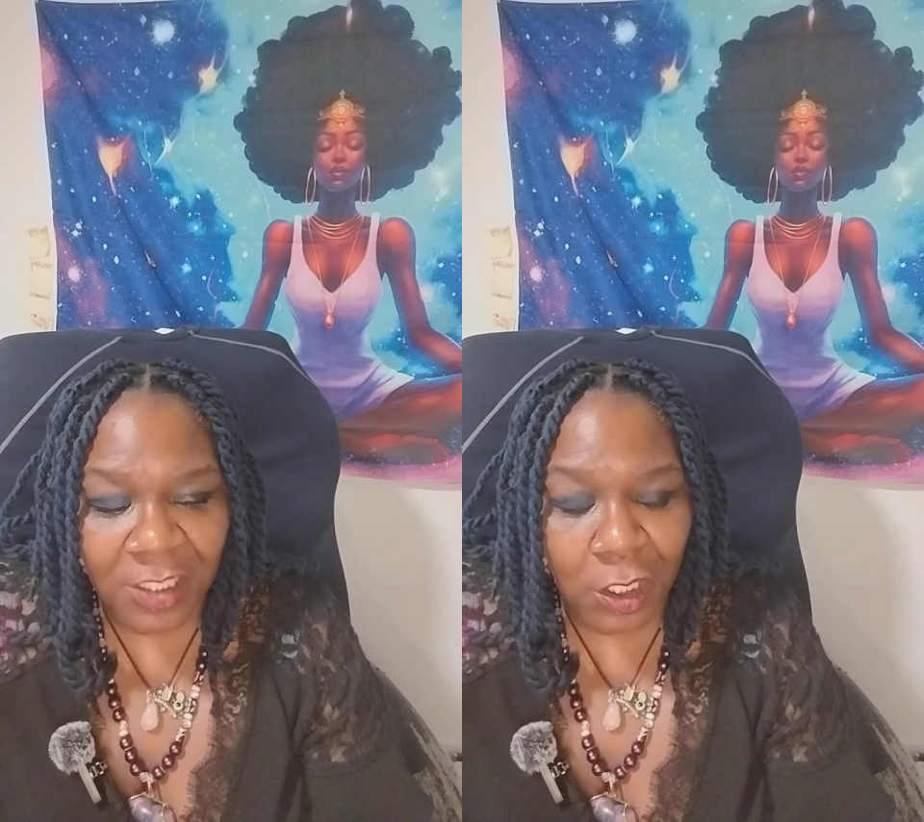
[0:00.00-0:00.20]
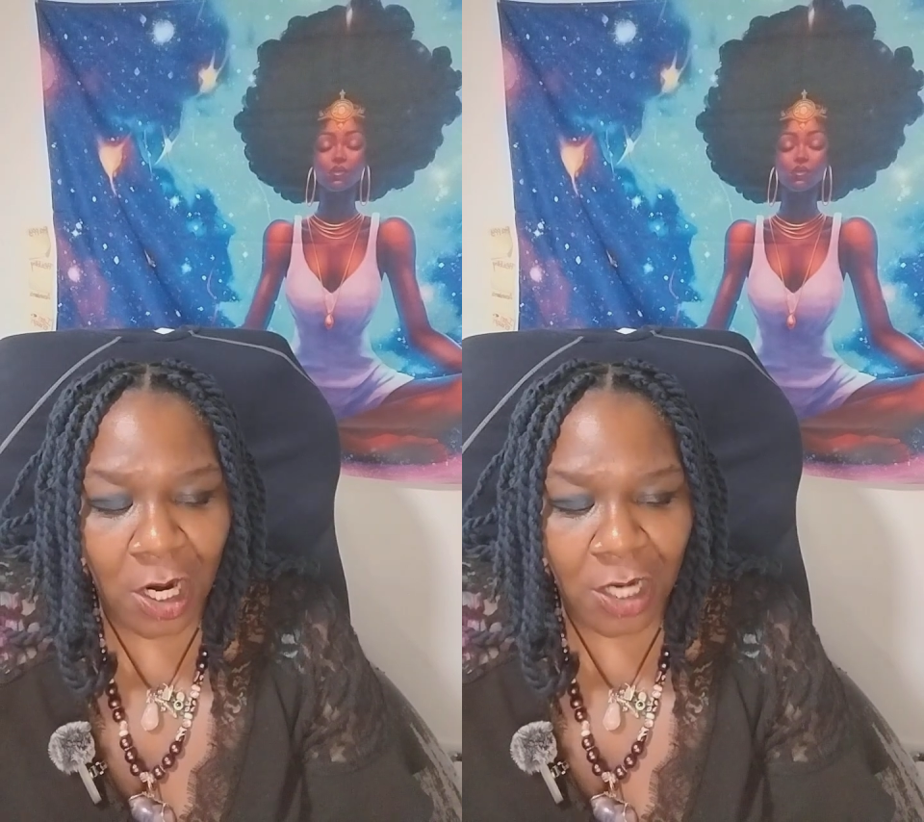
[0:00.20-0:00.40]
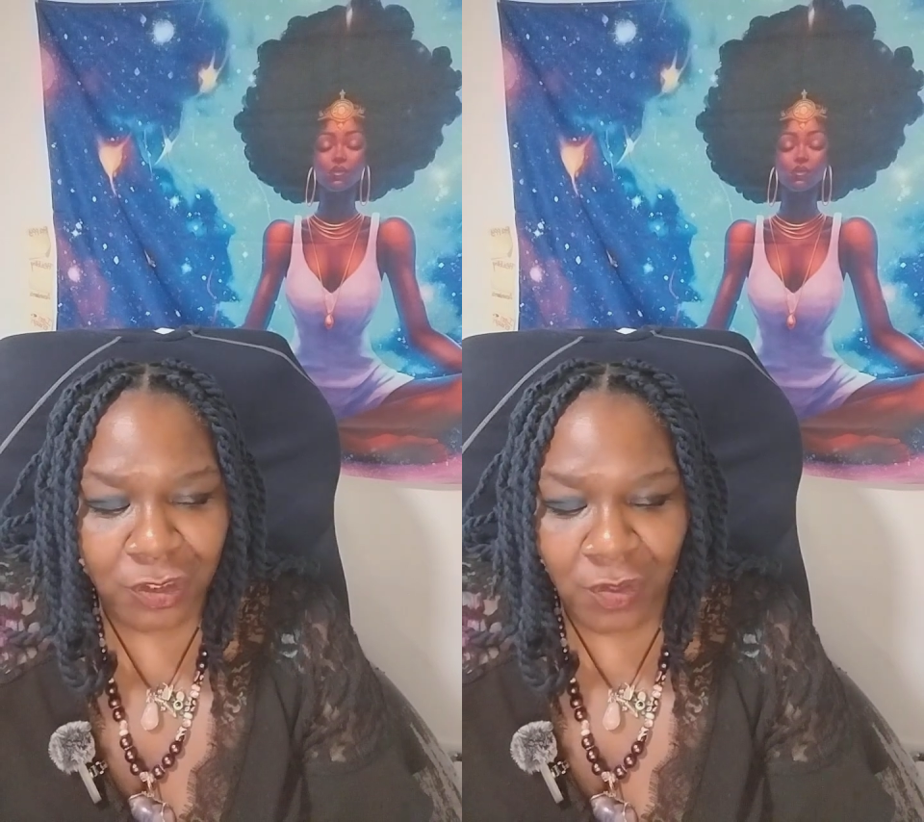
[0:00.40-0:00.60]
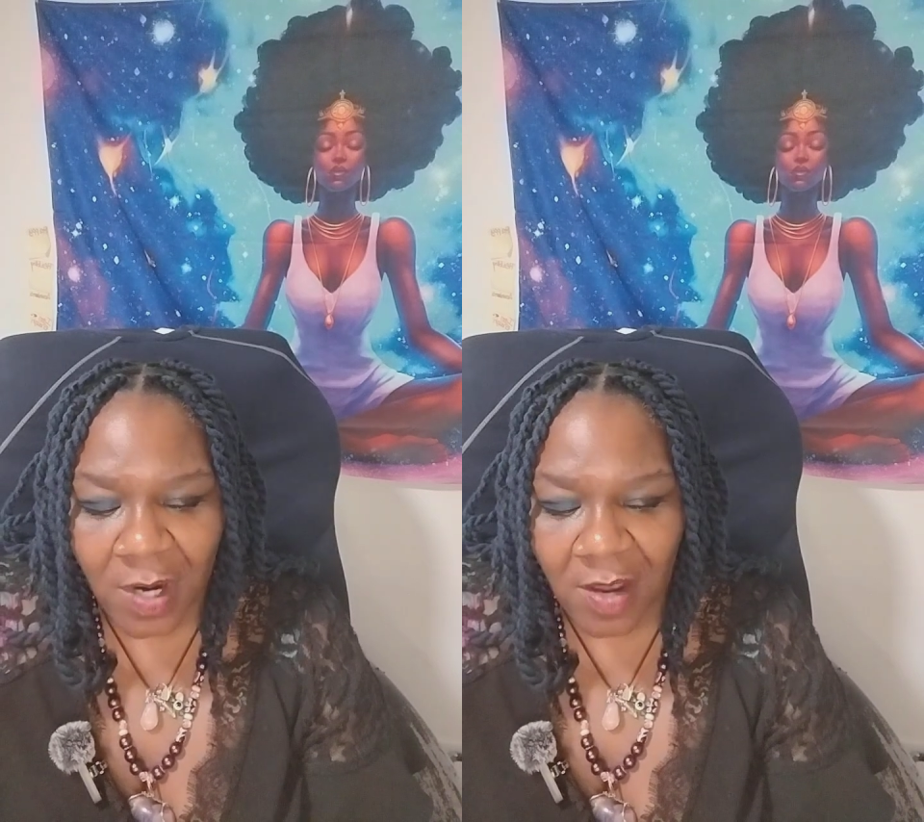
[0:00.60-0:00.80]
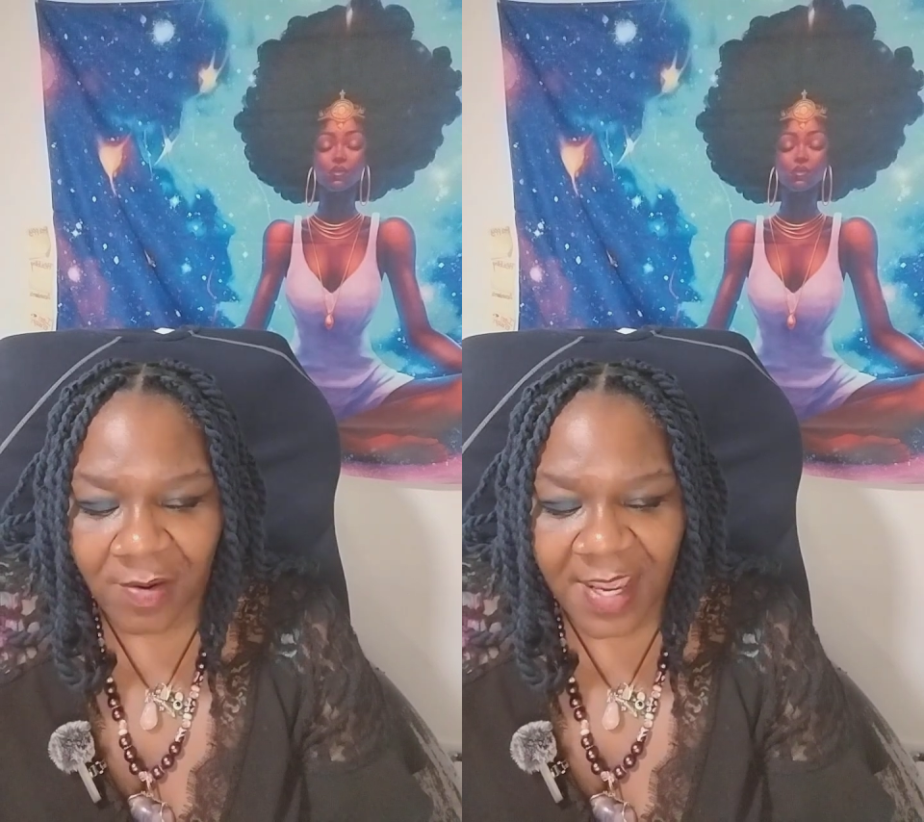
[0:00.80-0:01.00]

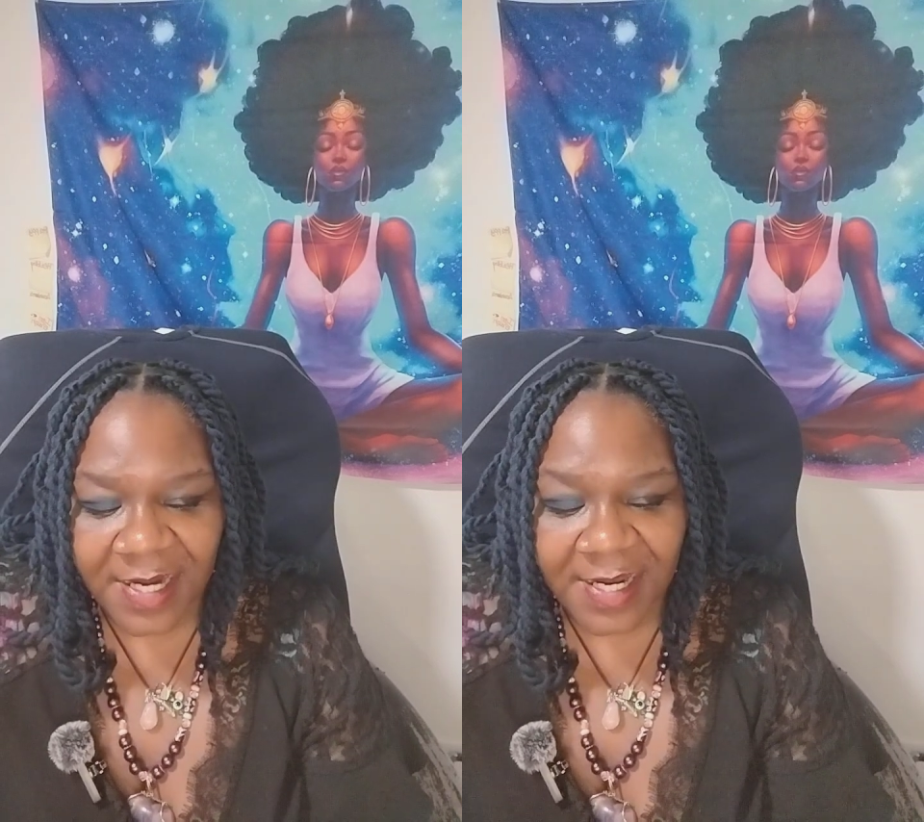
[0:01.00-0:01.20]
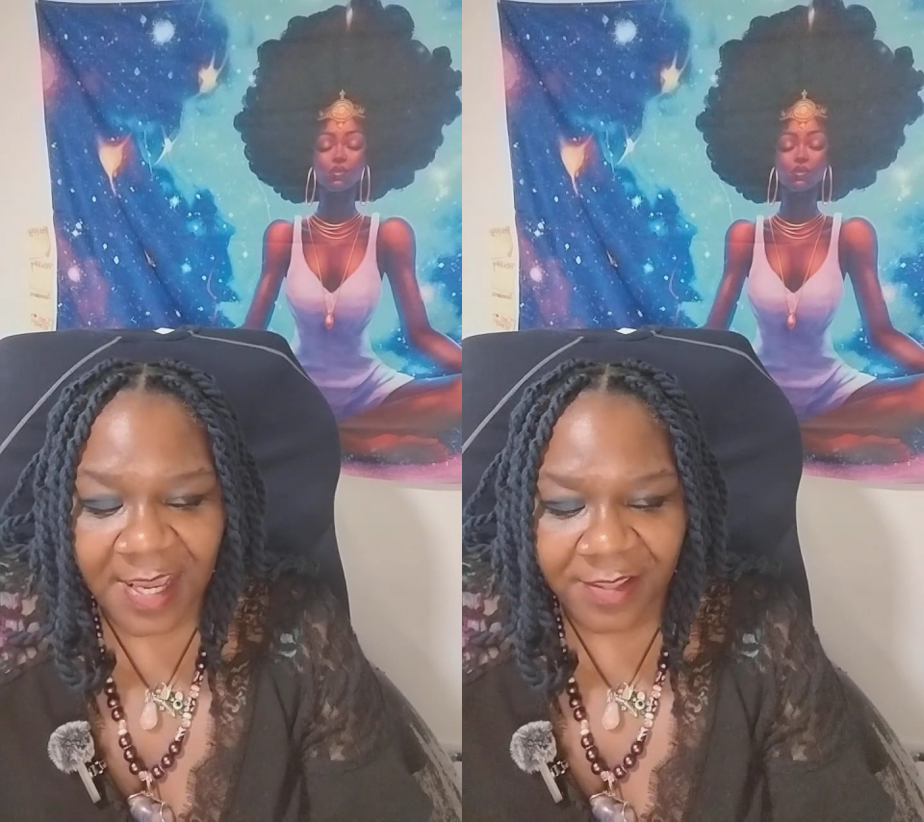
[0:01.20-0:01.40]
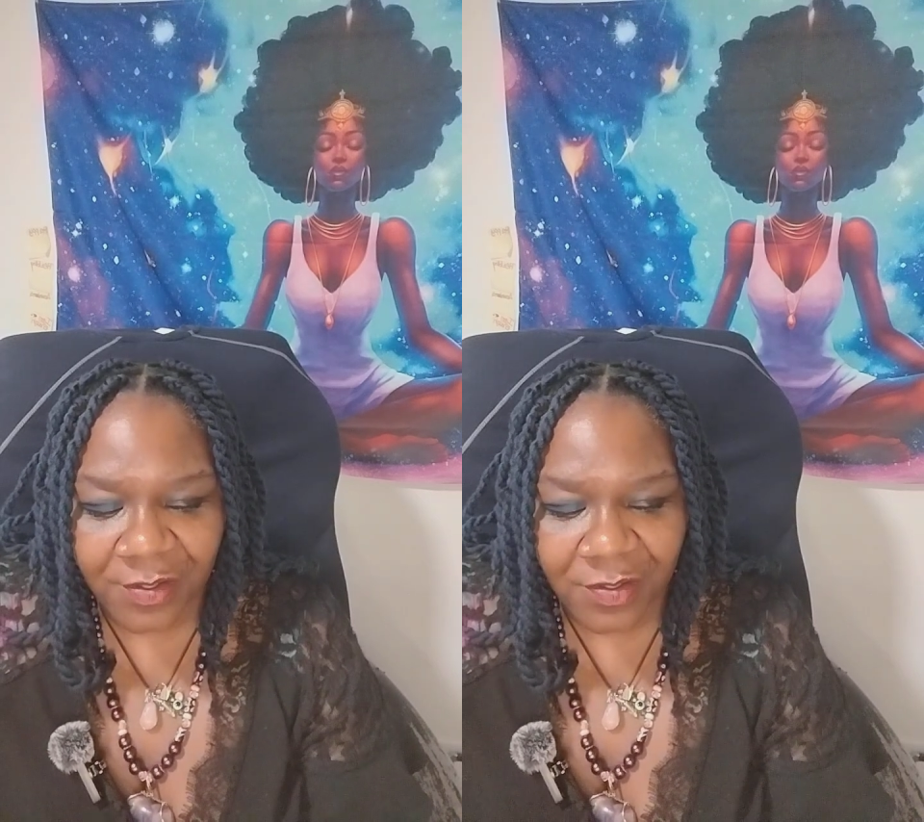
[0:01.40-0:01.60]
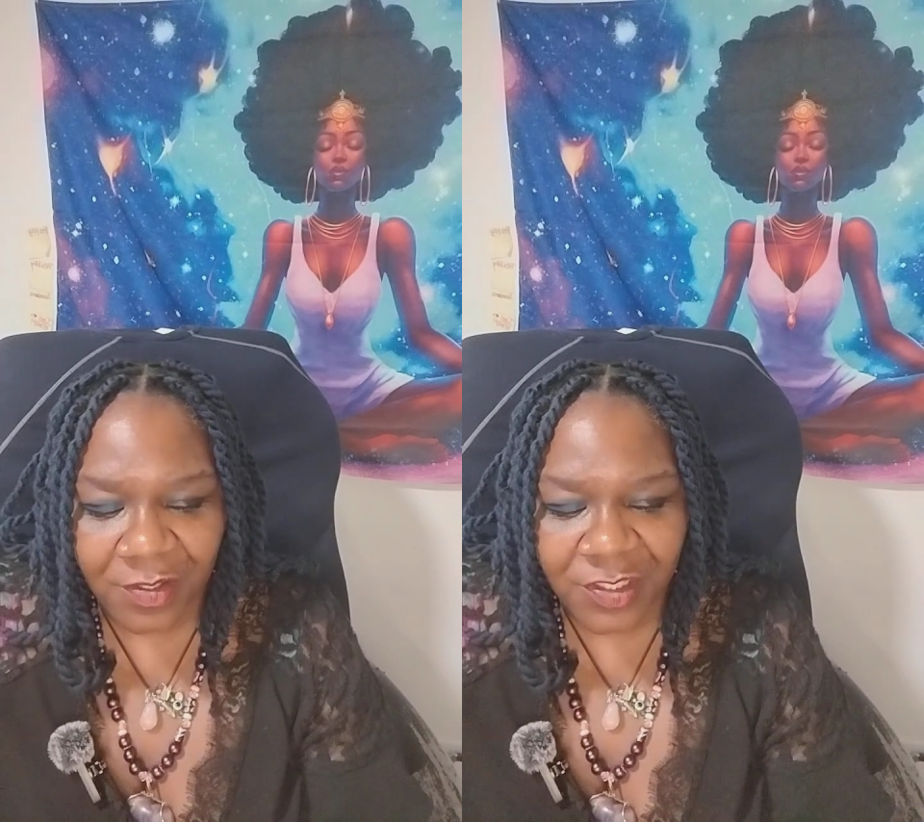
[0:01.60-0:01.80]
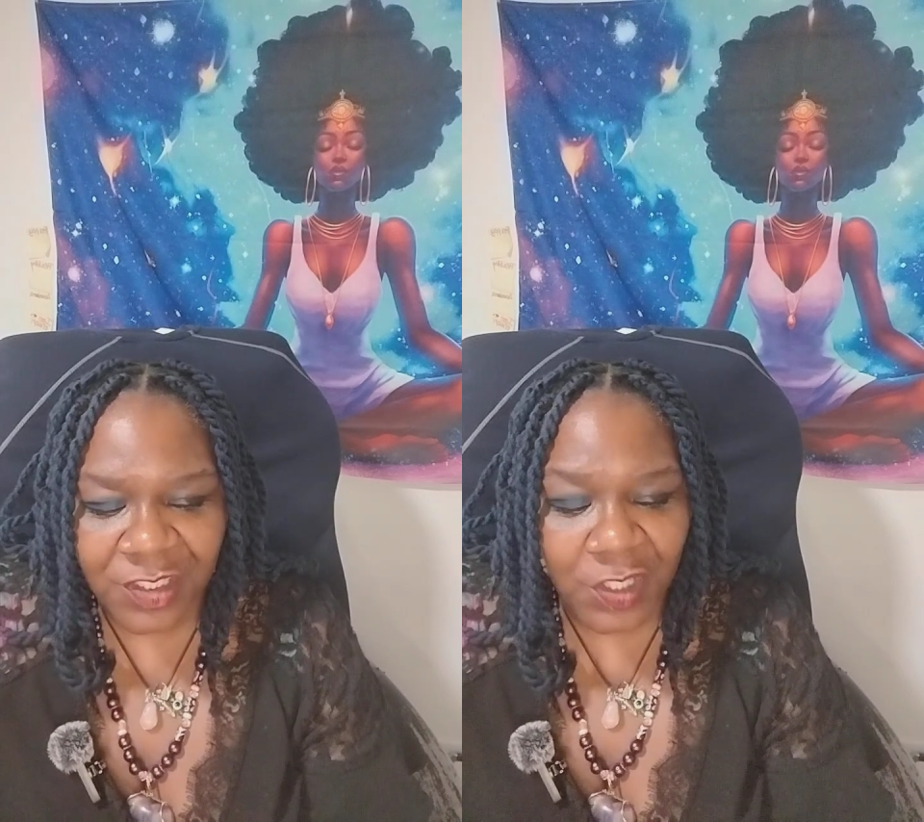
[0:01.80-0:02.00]
realized a large crowd
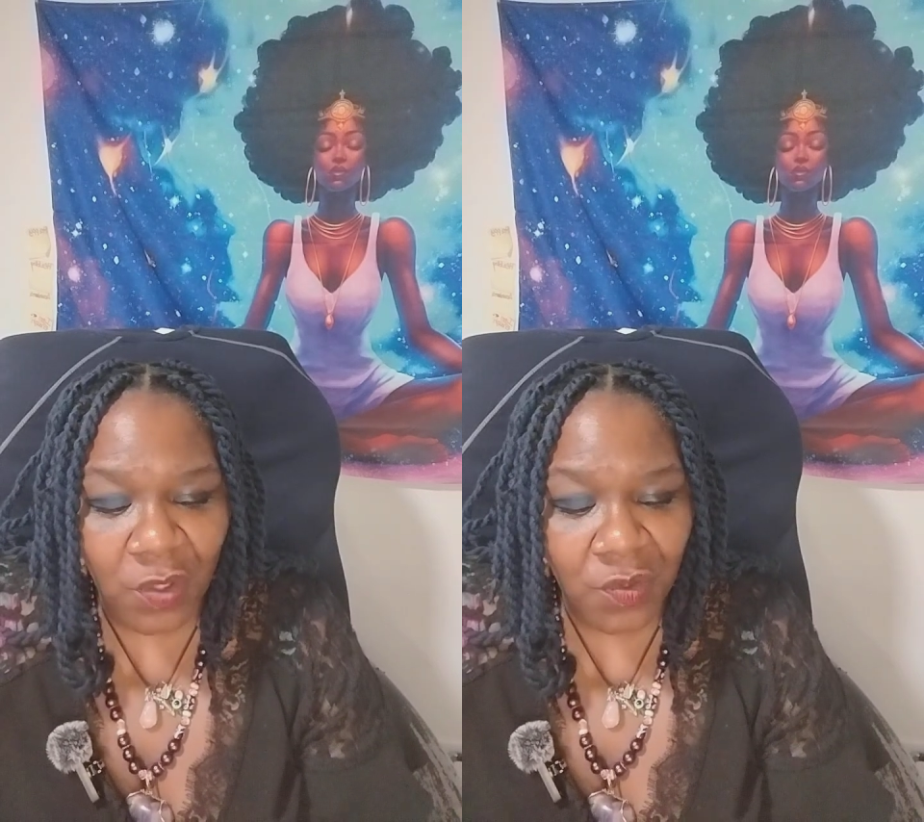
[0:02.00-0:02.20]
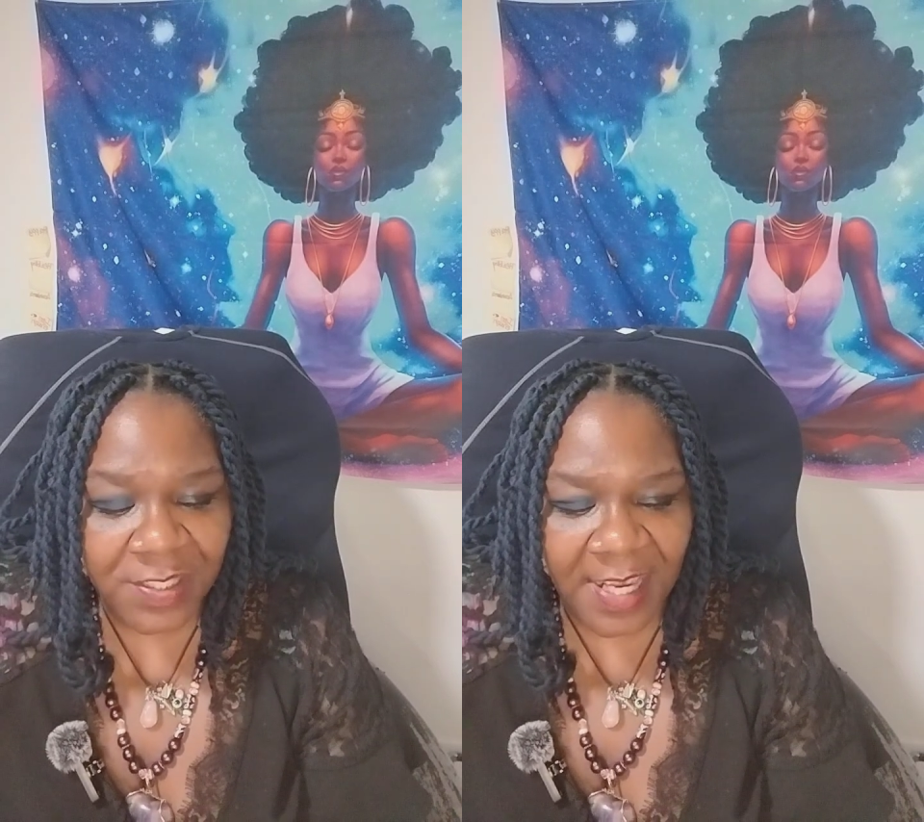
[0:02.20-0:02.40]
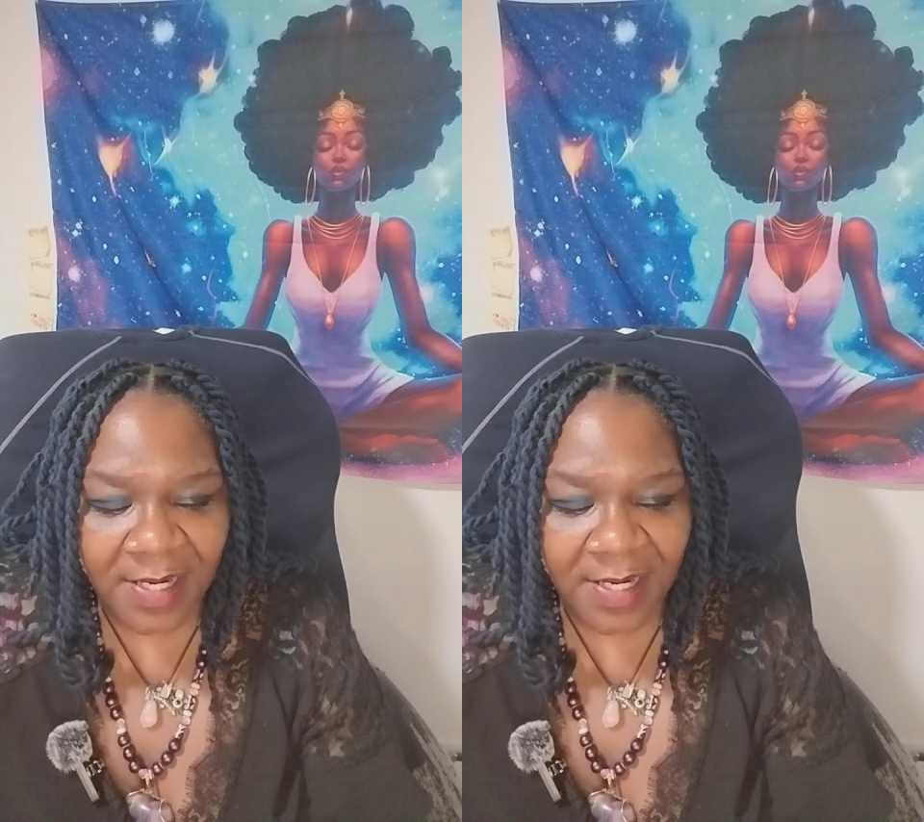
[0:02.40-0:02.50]
had gathered.